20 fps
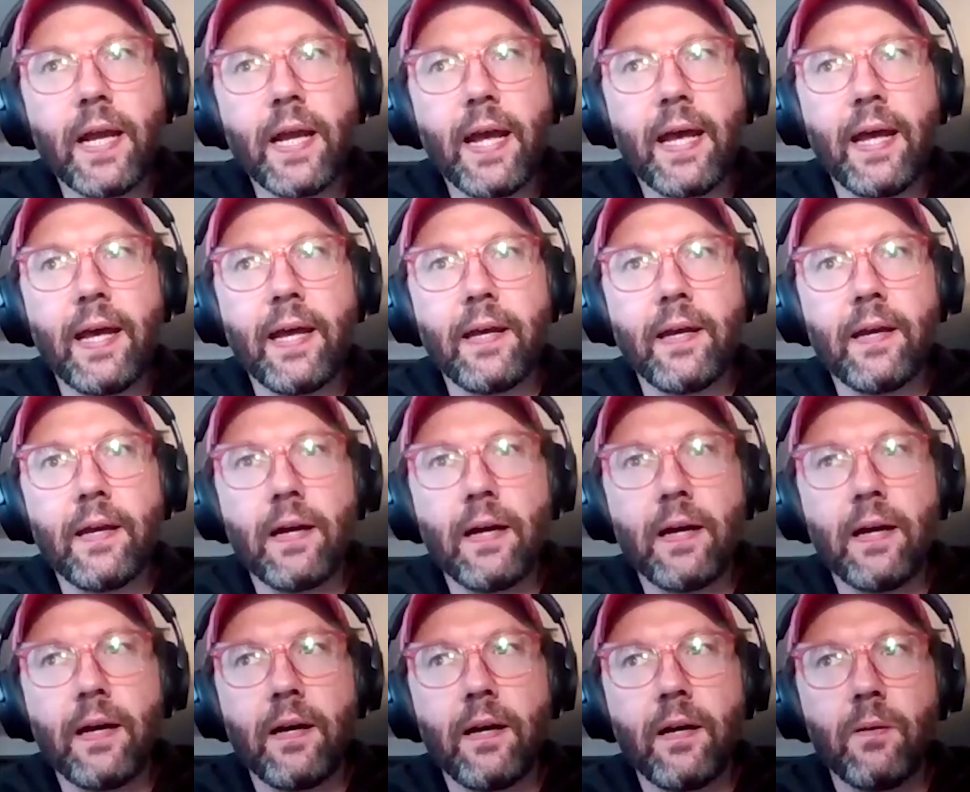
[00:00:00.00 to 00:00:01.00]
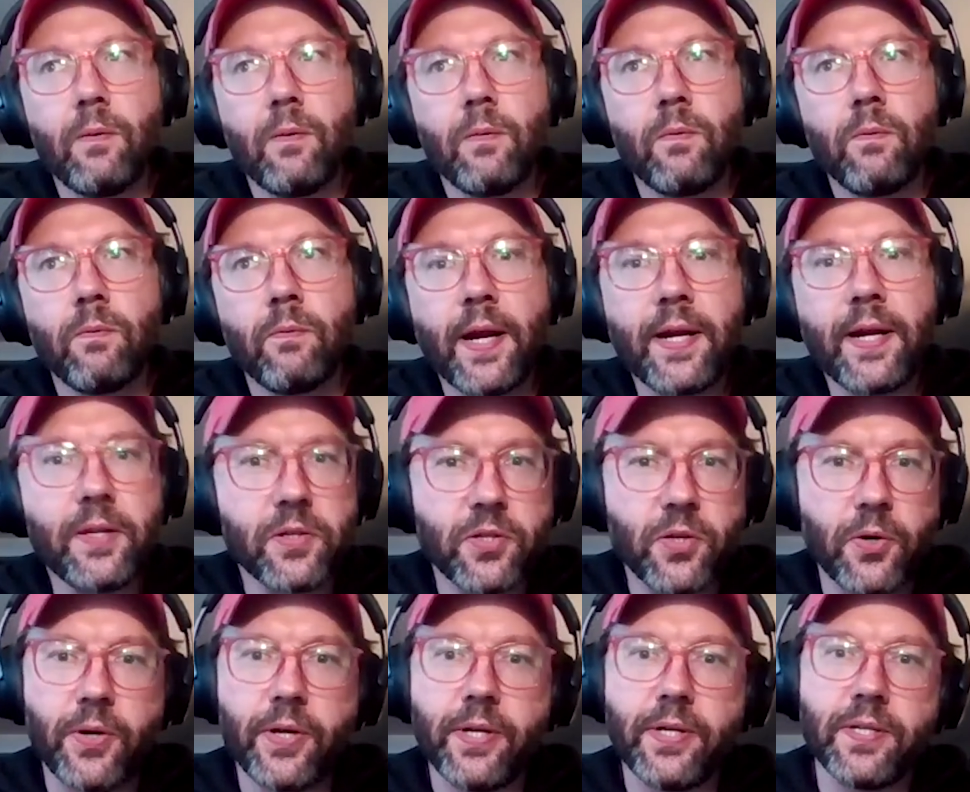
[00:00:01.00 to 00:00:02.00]
a
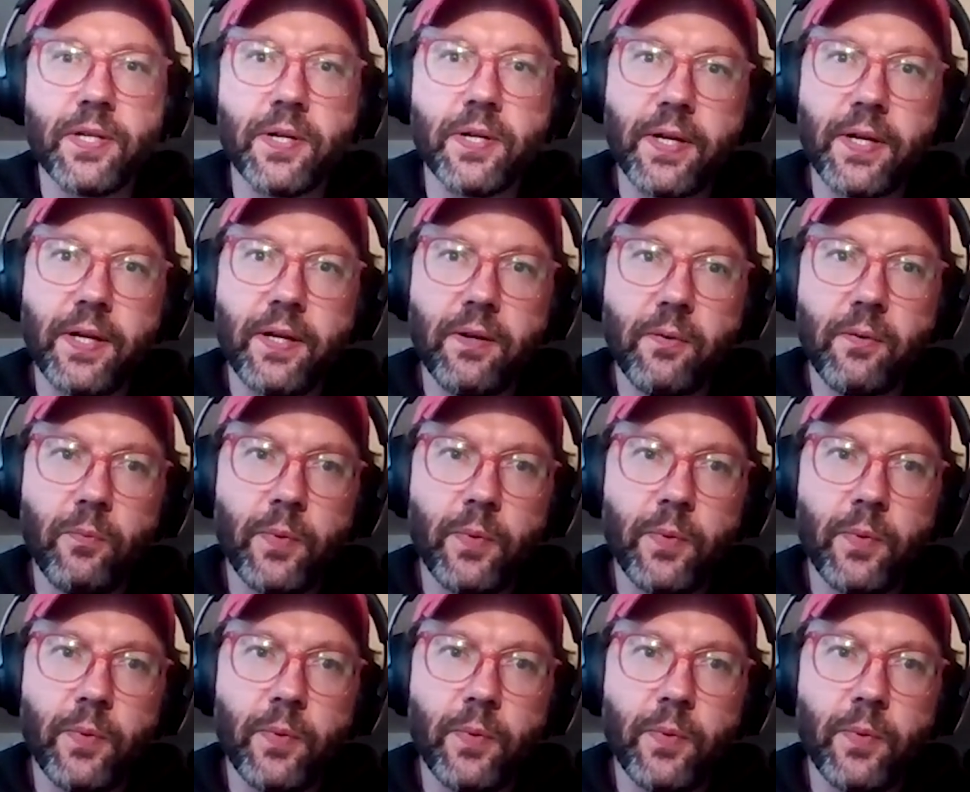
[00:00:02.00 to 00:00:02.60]
regulatory attorney